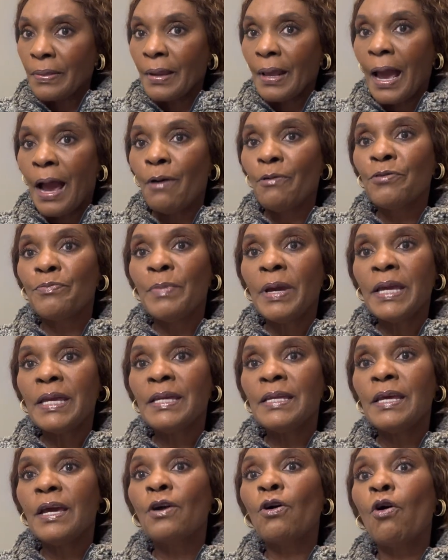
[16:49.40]
I was making
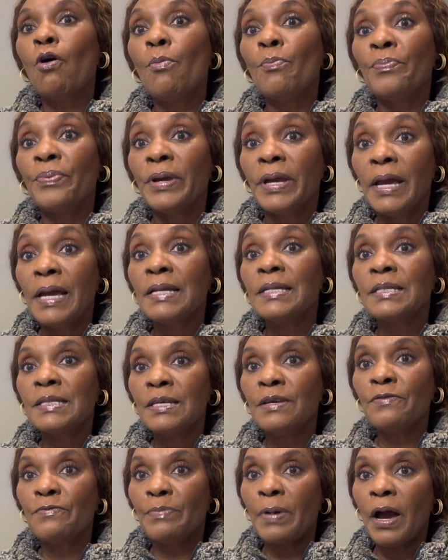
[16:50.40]
the
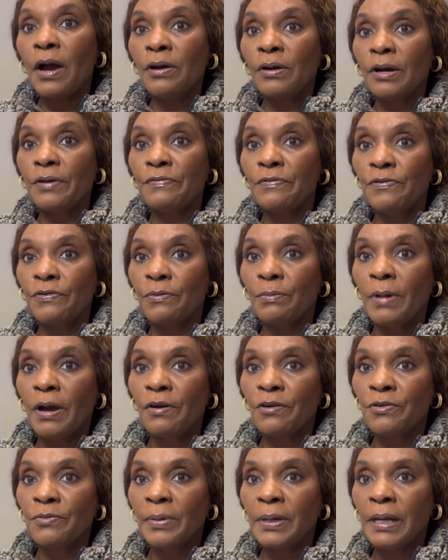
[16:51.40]
comprehensive biography for my
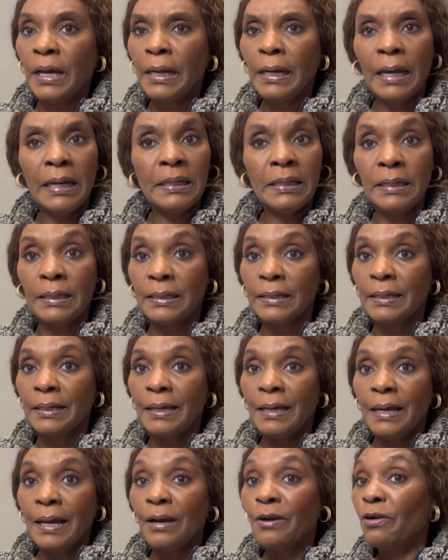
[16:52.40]
husband, and I did.
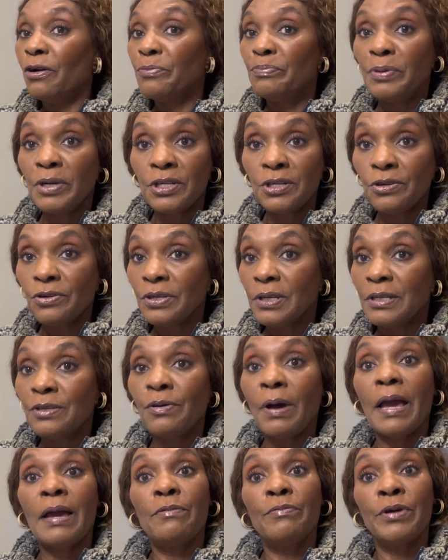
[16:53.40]
Got pictures, and
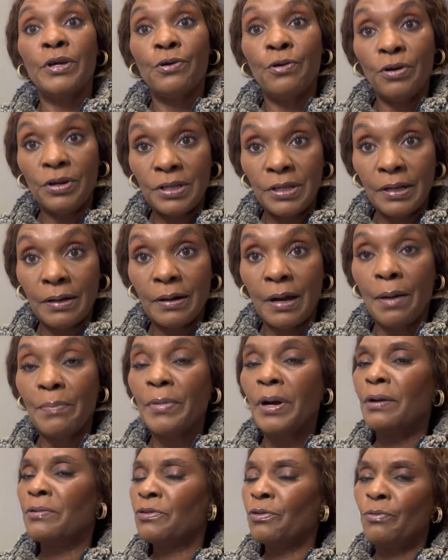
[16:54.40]
so we got the
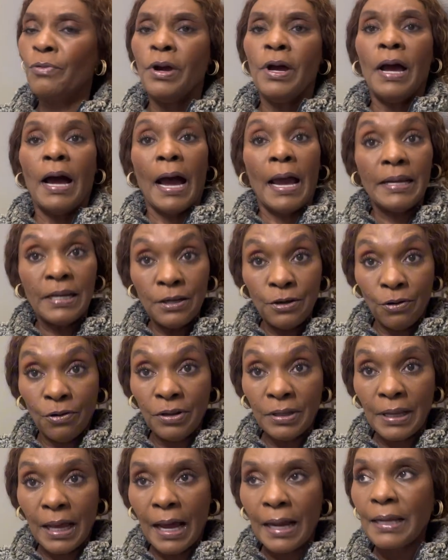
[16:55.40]
camera. So I did all
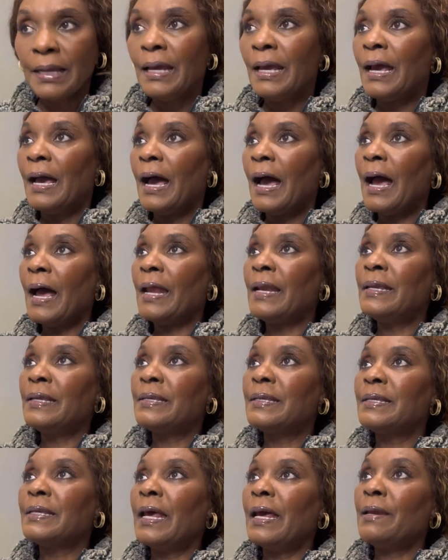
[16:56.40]
that, and
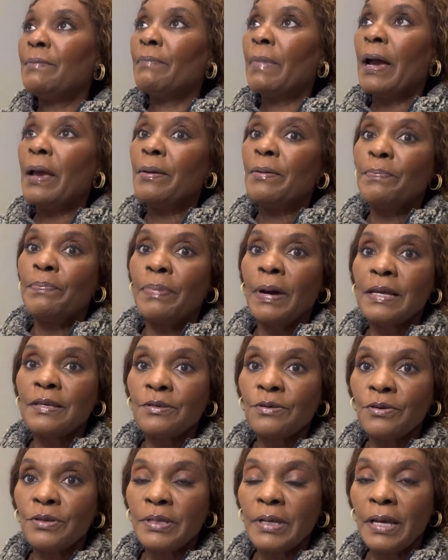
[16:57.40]
then my
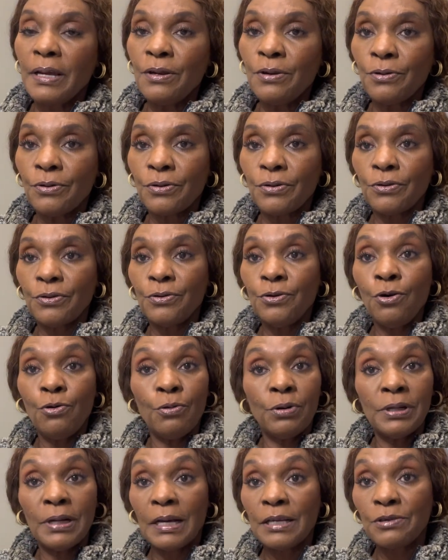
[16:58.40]
pastor said, look, no
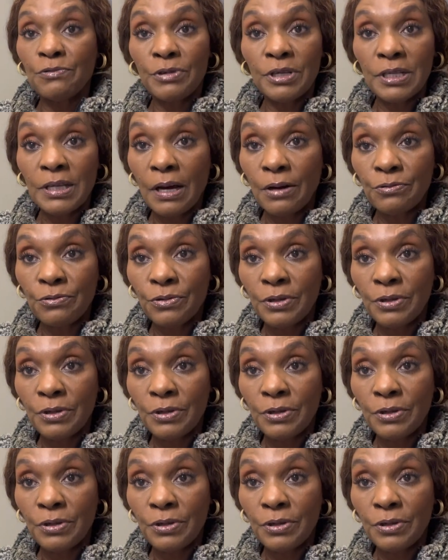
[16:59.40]
one has reached out to